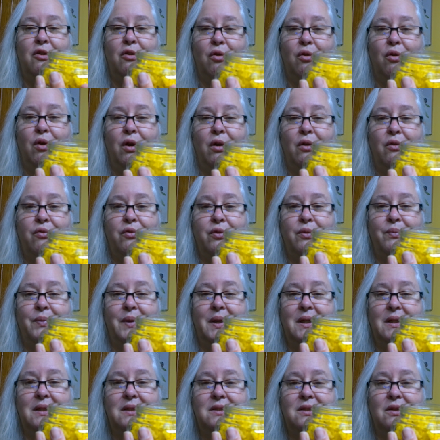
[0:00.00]
your oil from
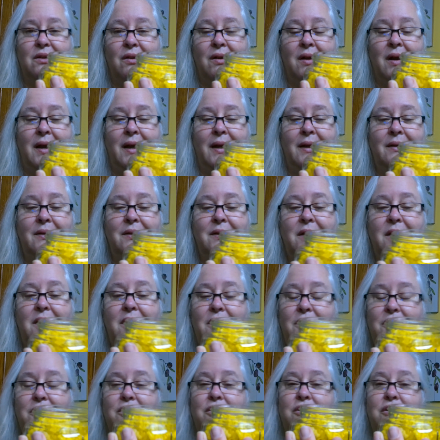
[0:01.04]
this, okay?
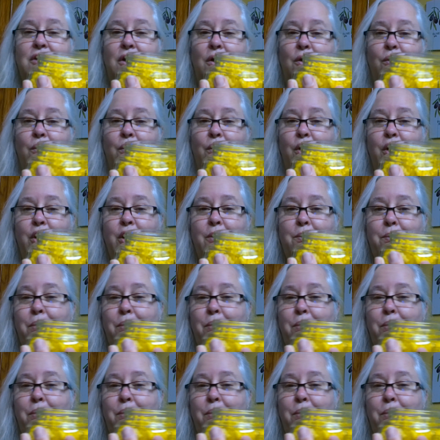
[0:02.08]
So we're going to